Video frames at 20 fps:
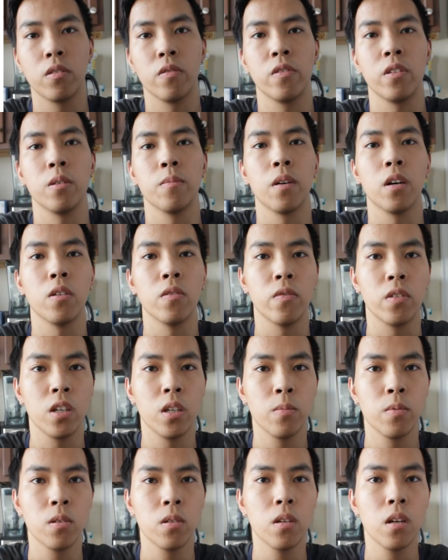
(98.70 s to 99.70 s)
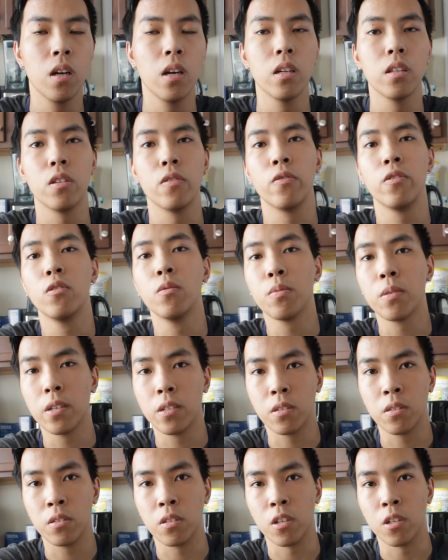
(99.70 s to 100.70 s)
of the amount of labor, the few
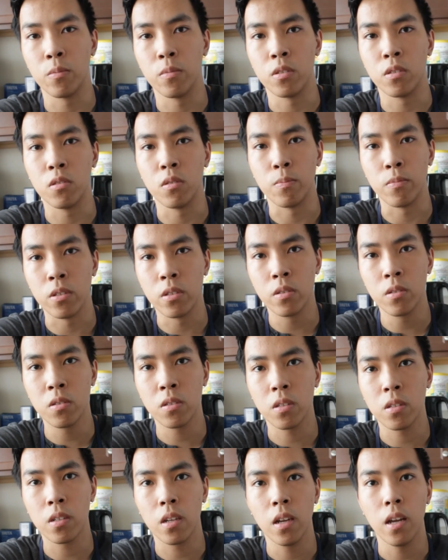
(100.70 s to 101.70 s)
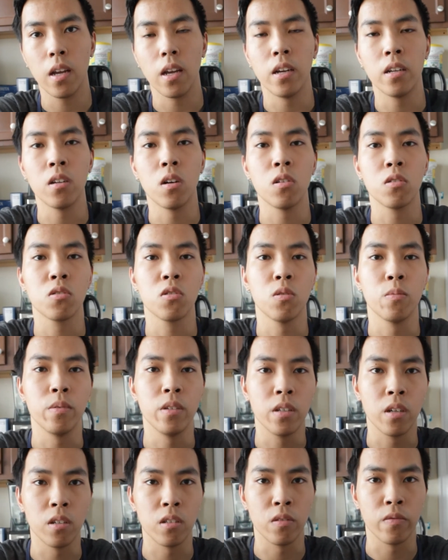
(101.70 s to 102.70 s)
places that are able to produce it, and also
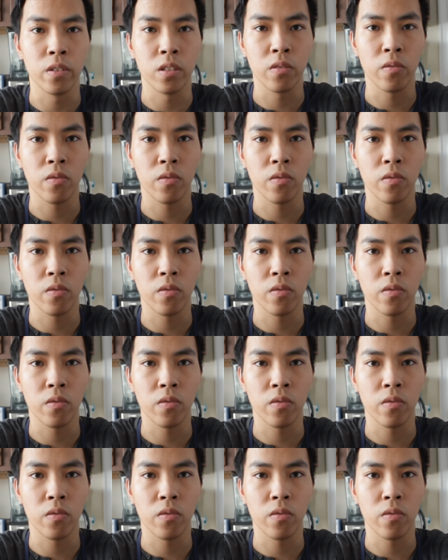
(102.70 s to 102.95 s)
because of its